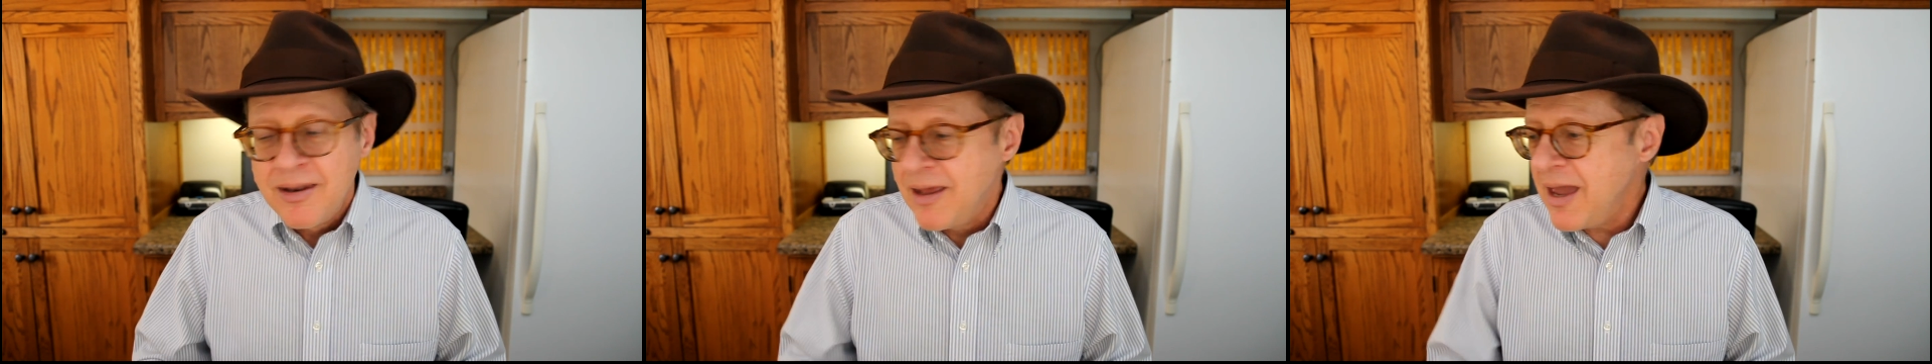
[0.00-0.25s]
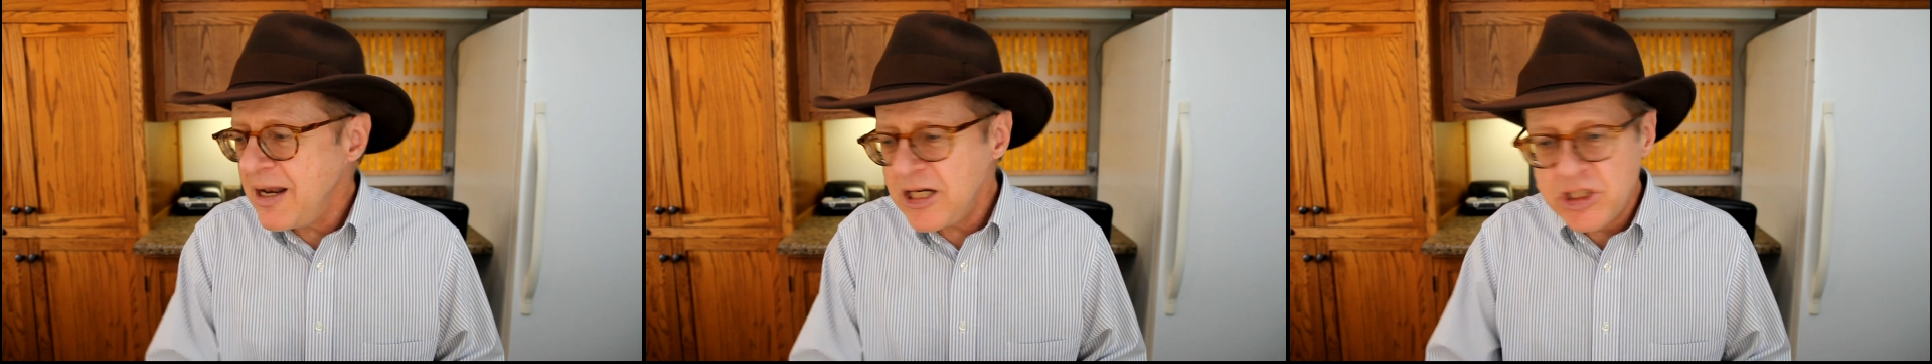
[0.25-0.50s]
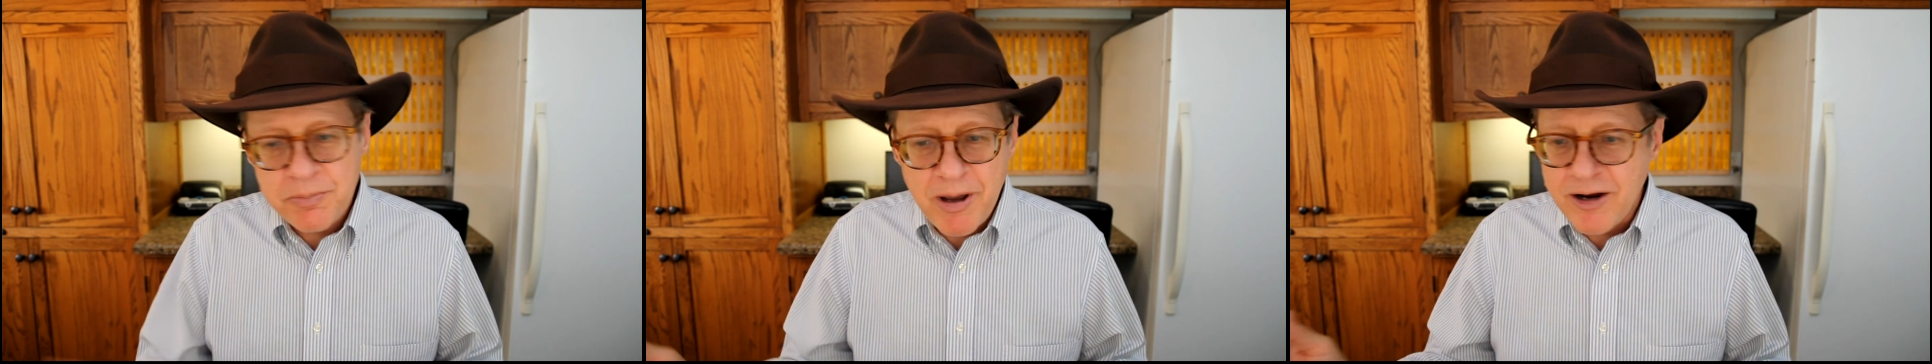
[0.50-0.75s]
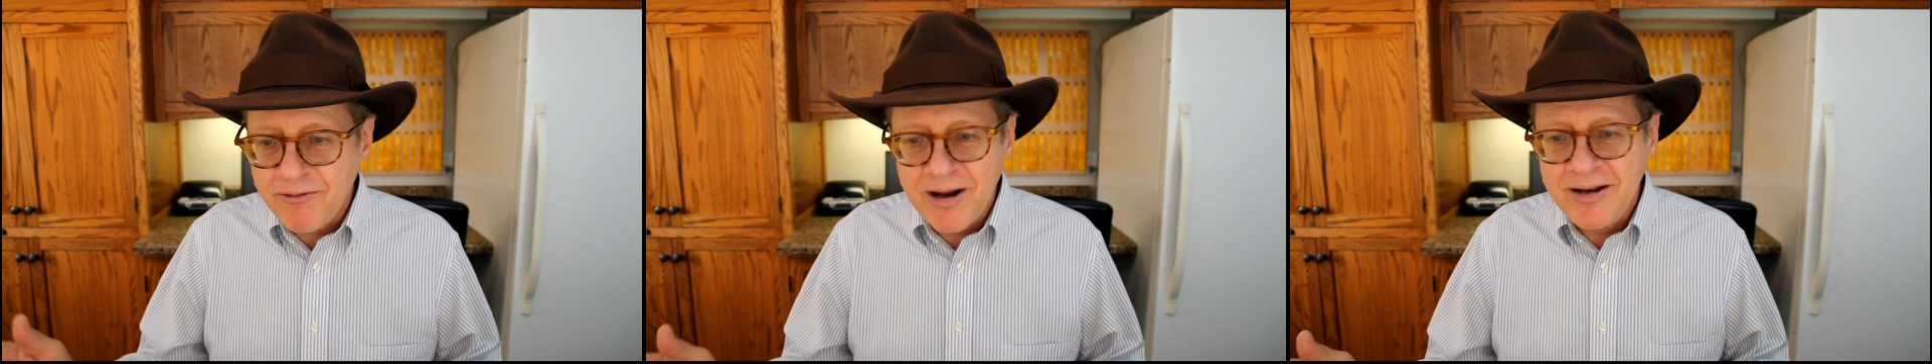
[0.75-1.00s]
Now any
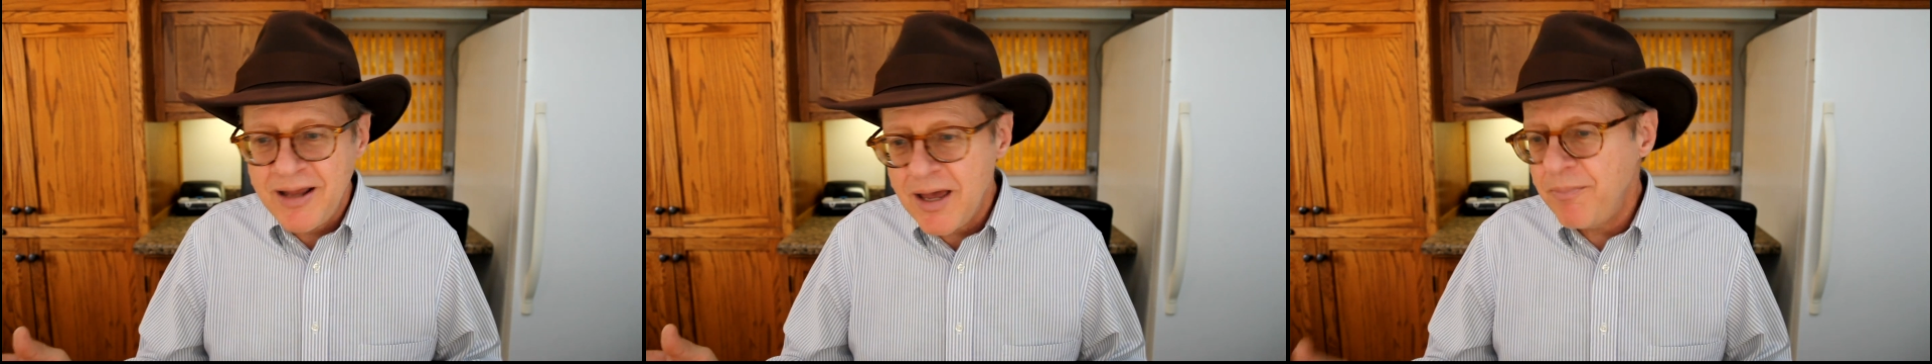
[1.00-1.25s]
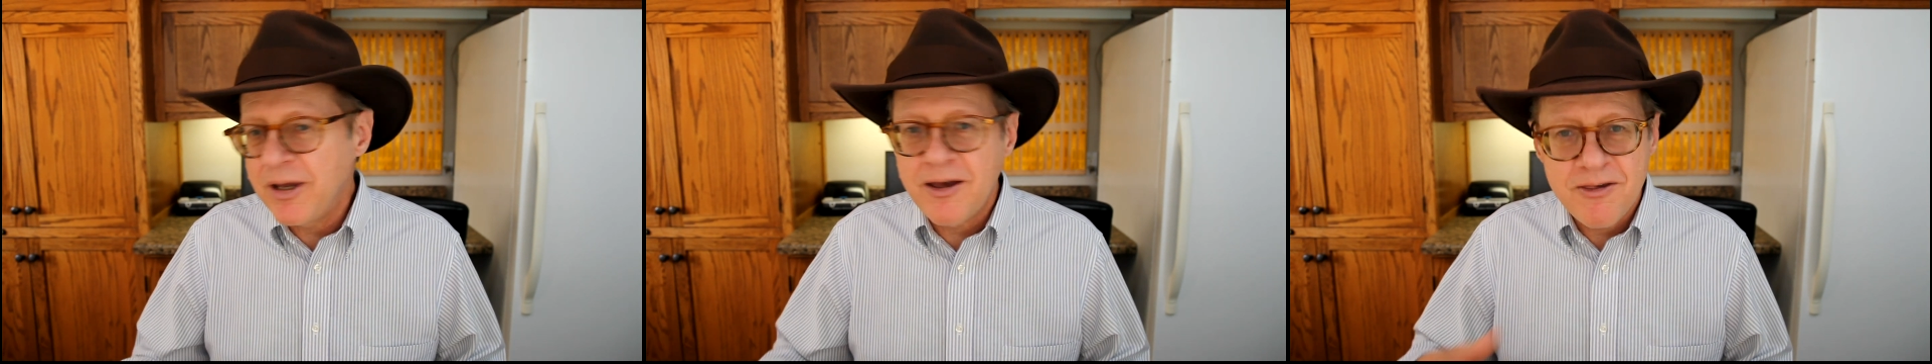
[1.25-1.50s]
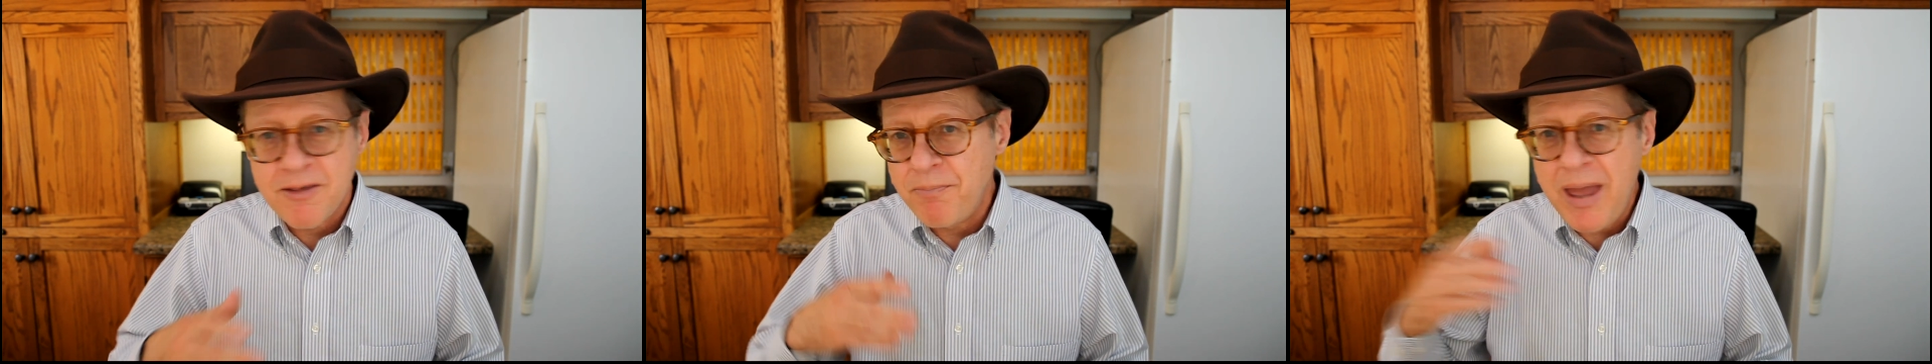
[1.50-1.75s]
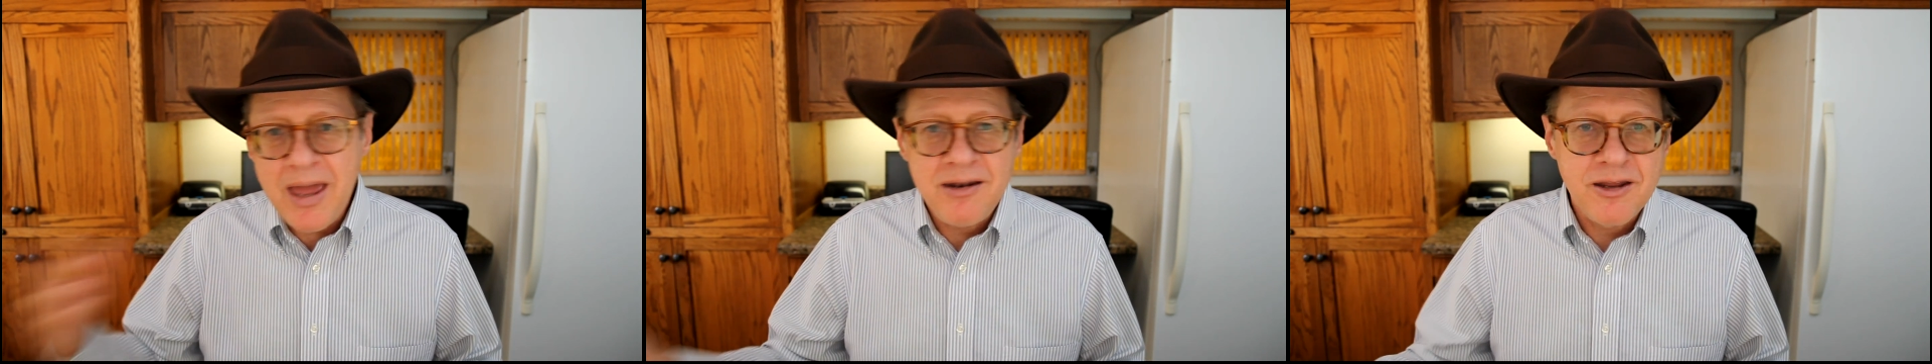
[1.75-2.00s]
schmuck right now, because the
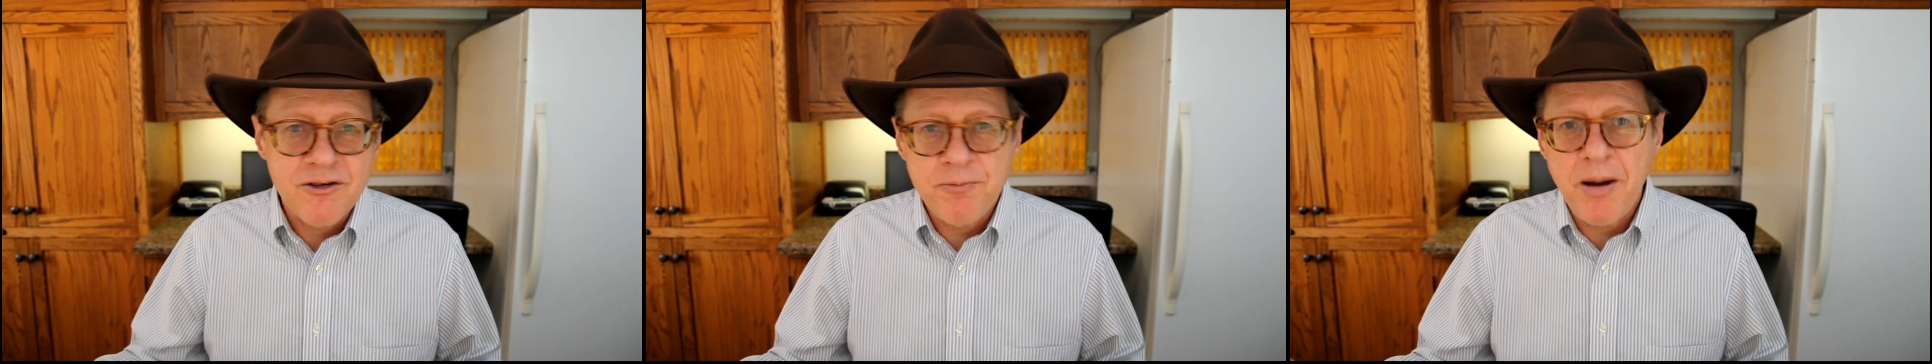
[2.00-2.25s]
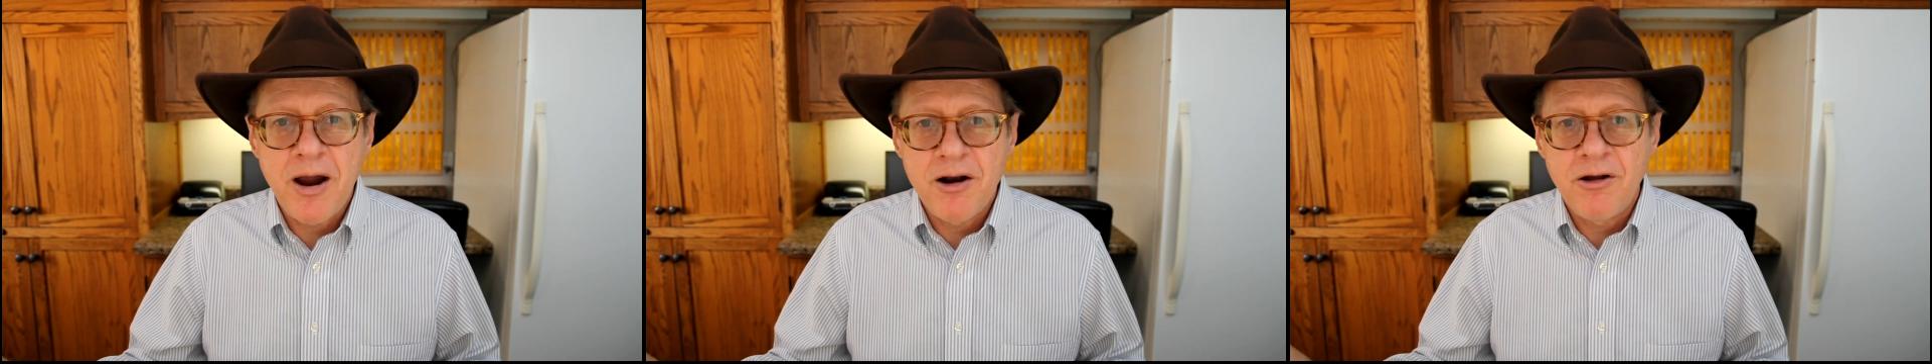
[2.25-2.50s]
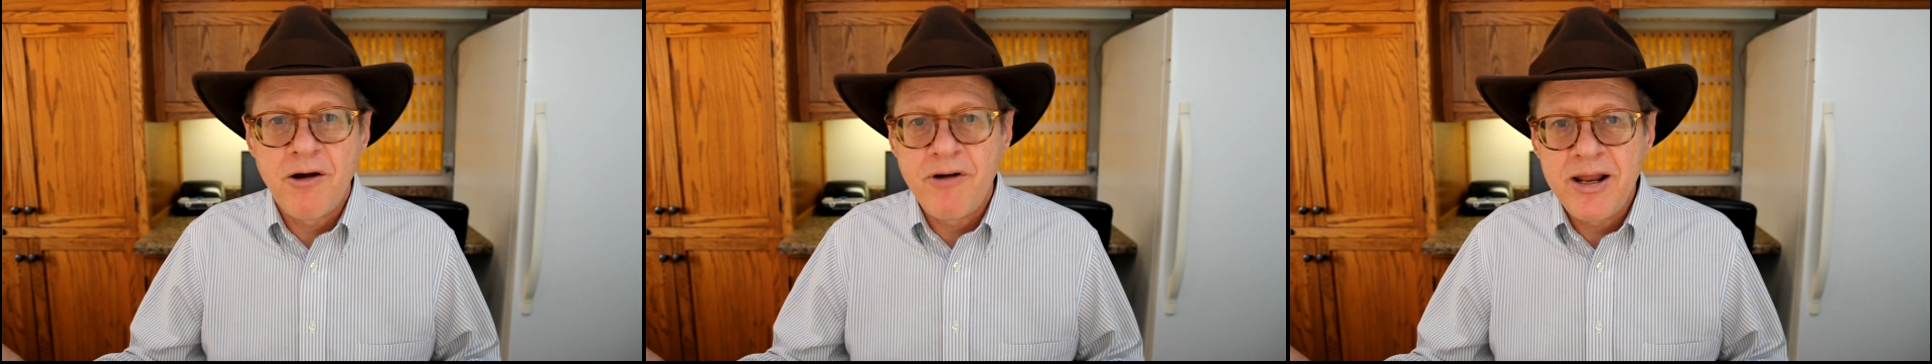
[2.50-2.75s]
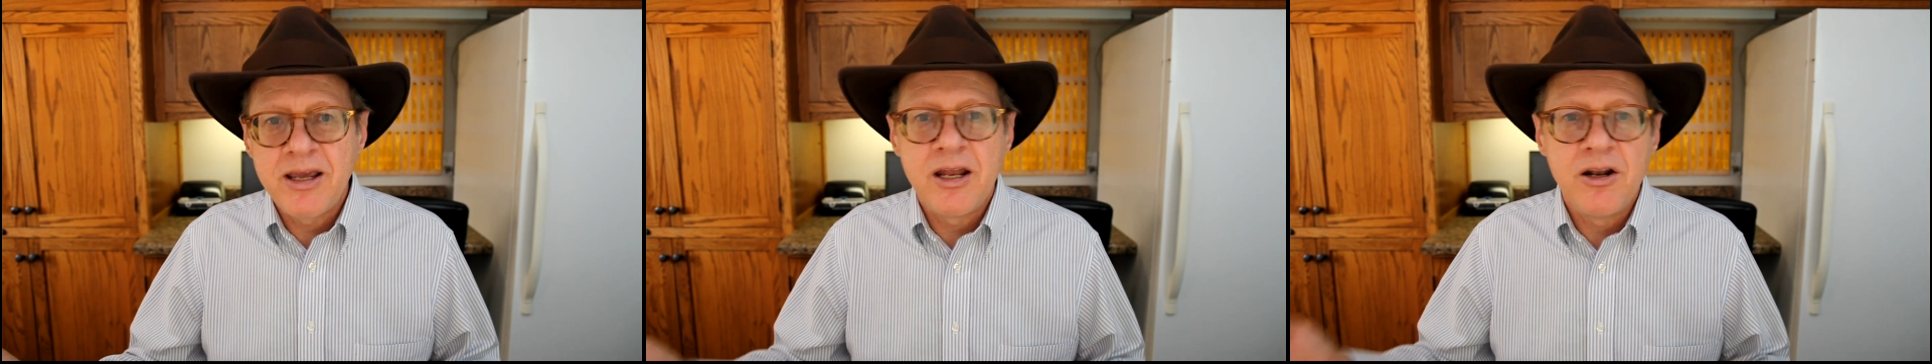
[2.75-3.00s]
patent expired already,